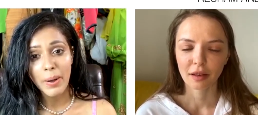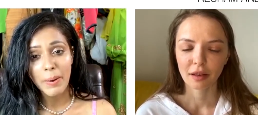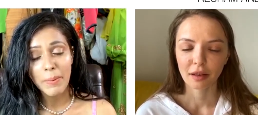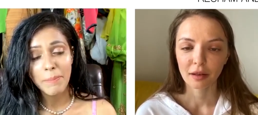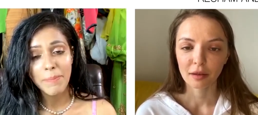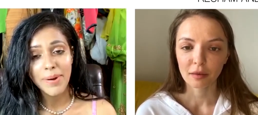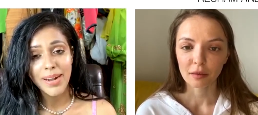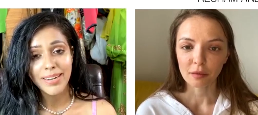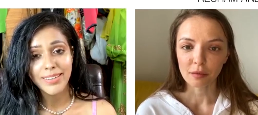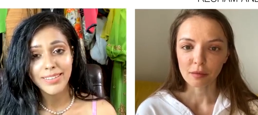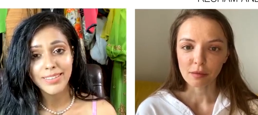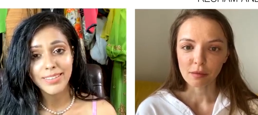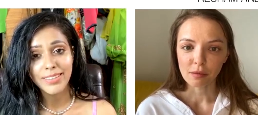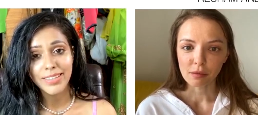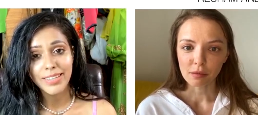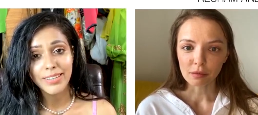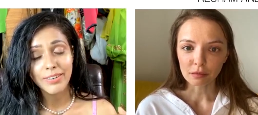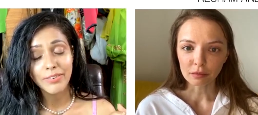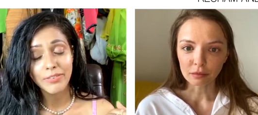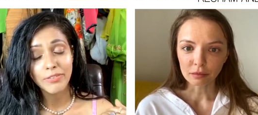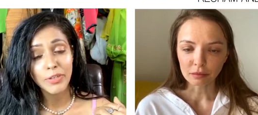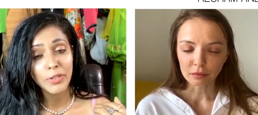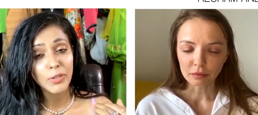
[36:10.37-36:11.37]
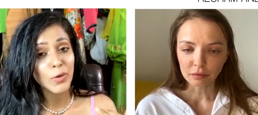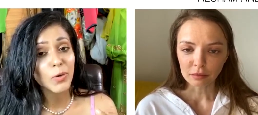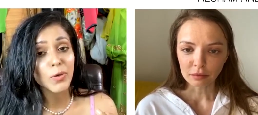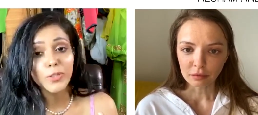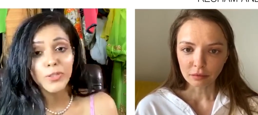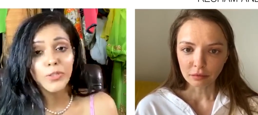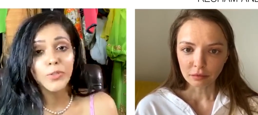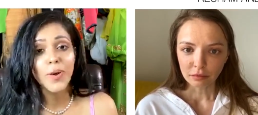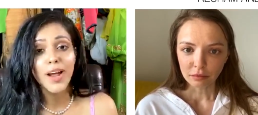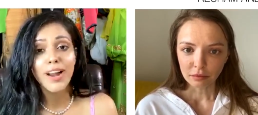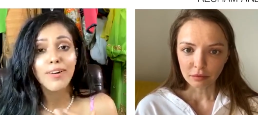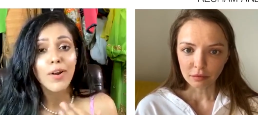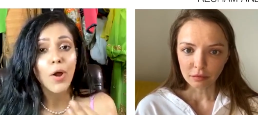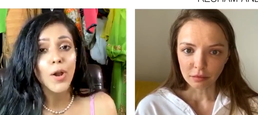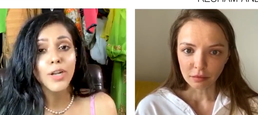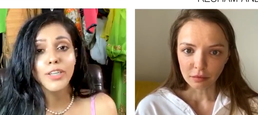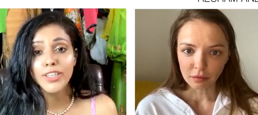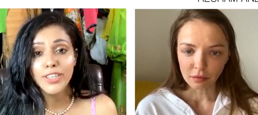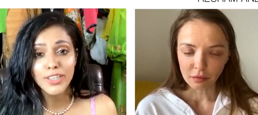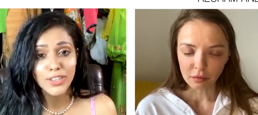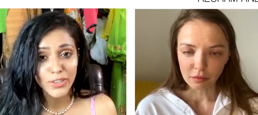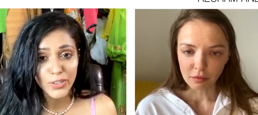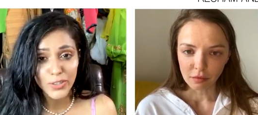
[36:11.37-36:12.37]
Speaker 1: but for those who are not
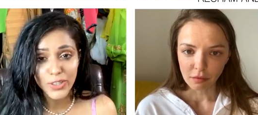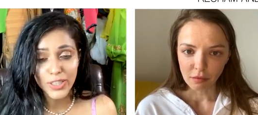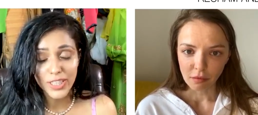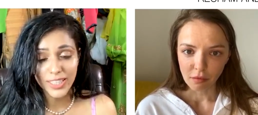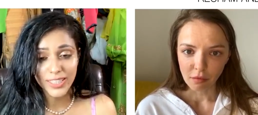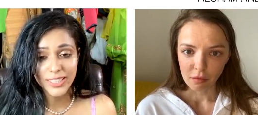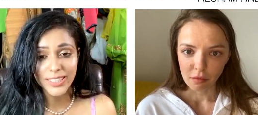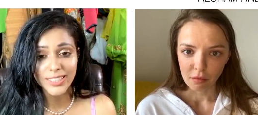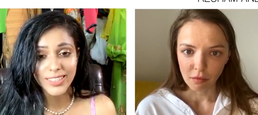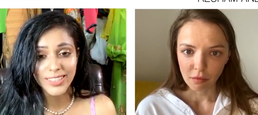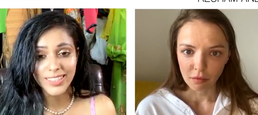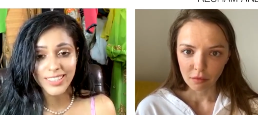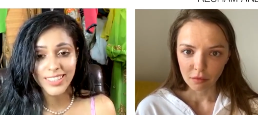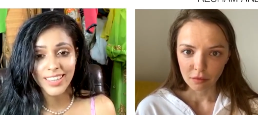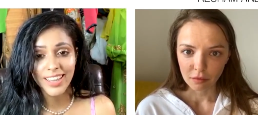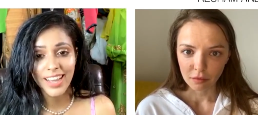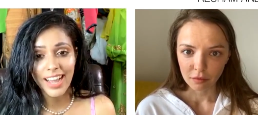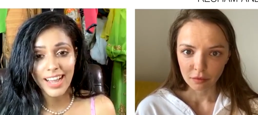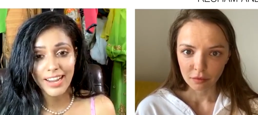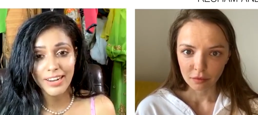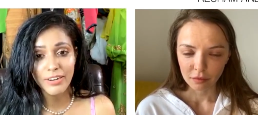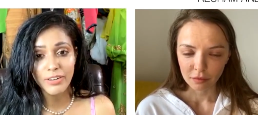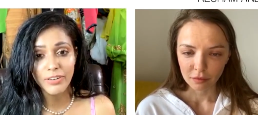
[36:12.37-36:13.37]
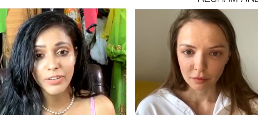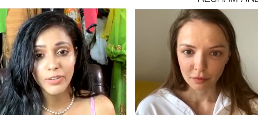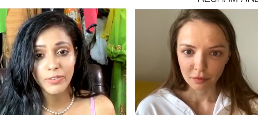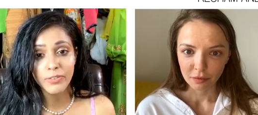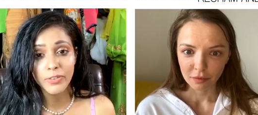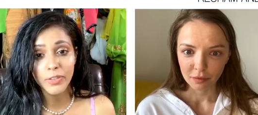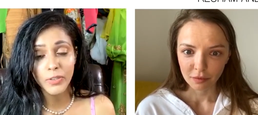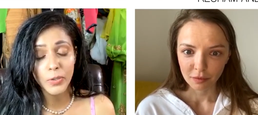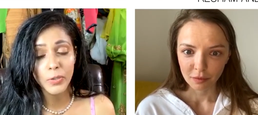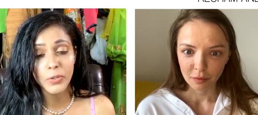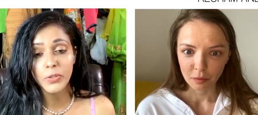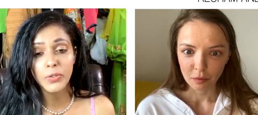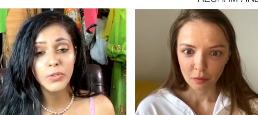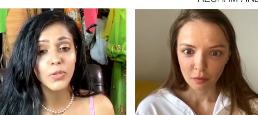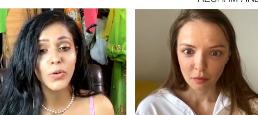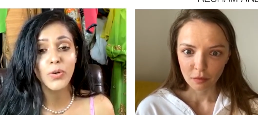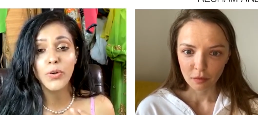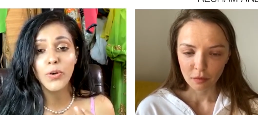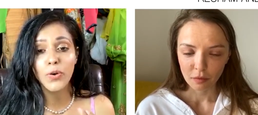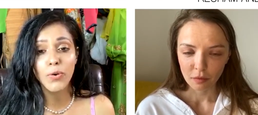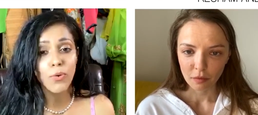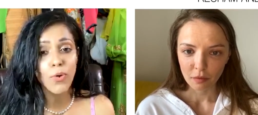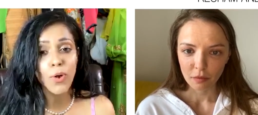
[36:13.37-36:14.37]
into this and for those who
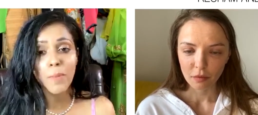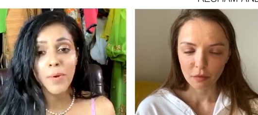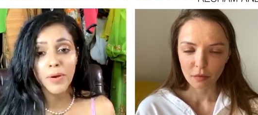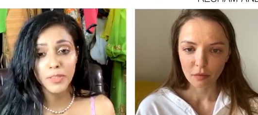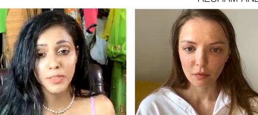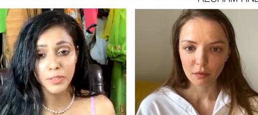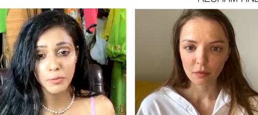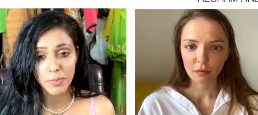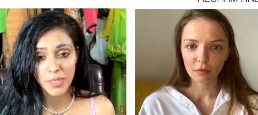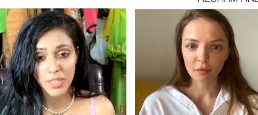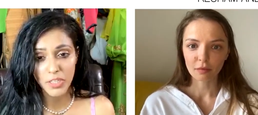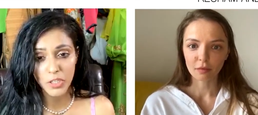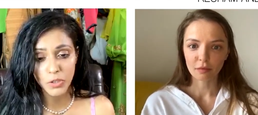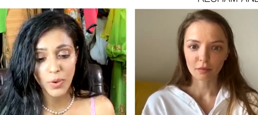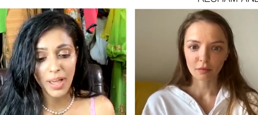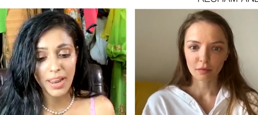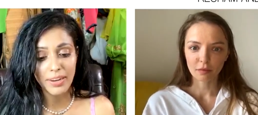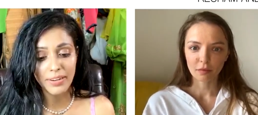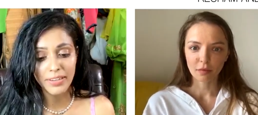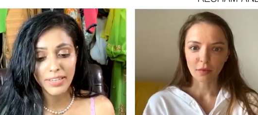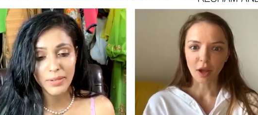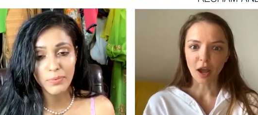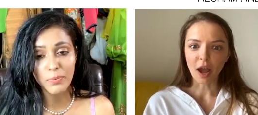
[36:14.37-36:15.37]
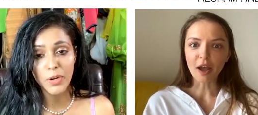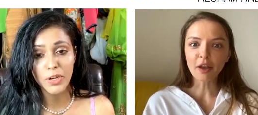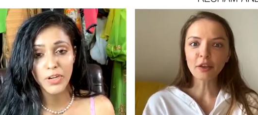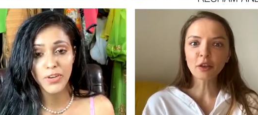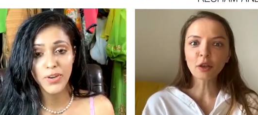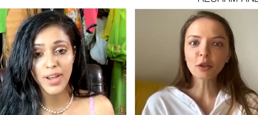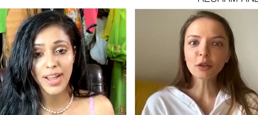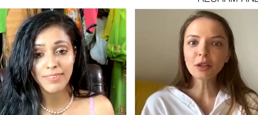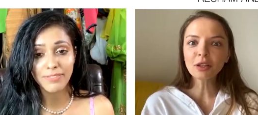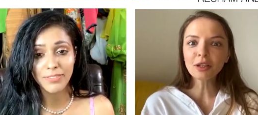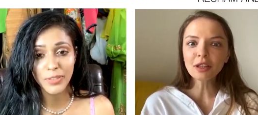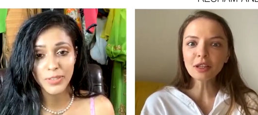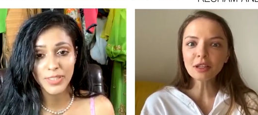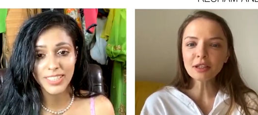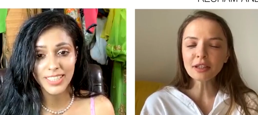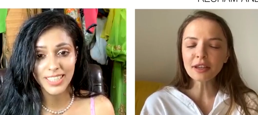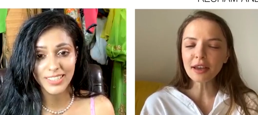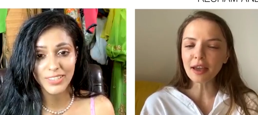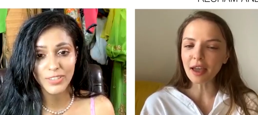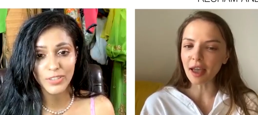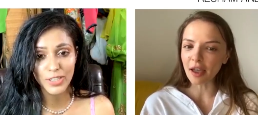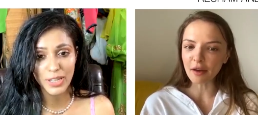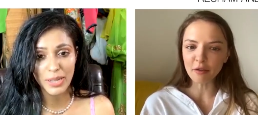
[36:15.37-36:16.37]
don't know about spirituality i thought in
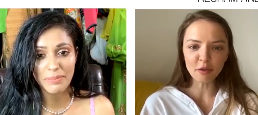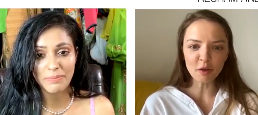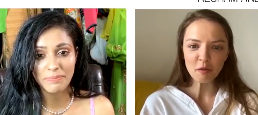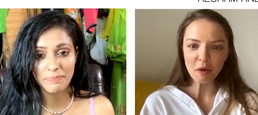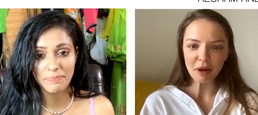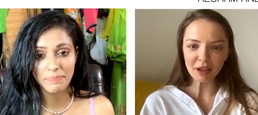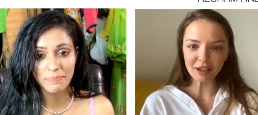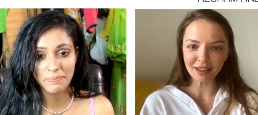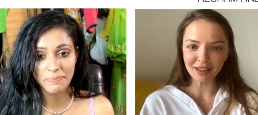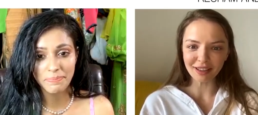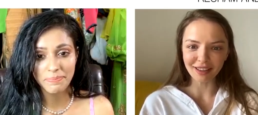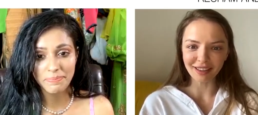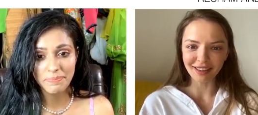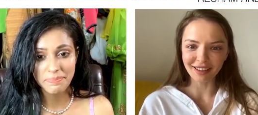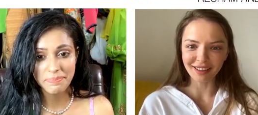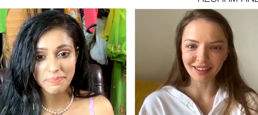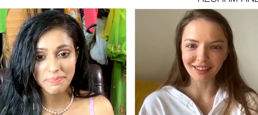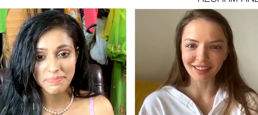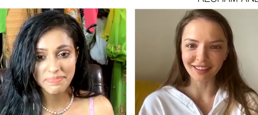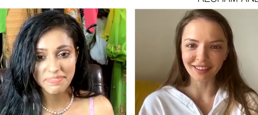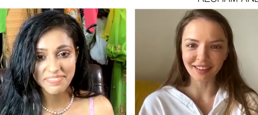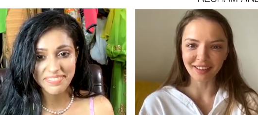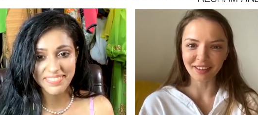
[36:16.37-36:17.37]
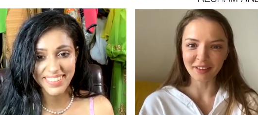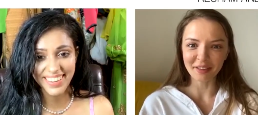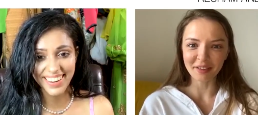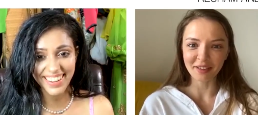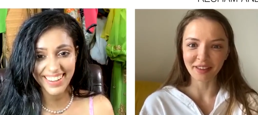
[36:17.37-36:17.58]
india
Speaker 2: everybody in, in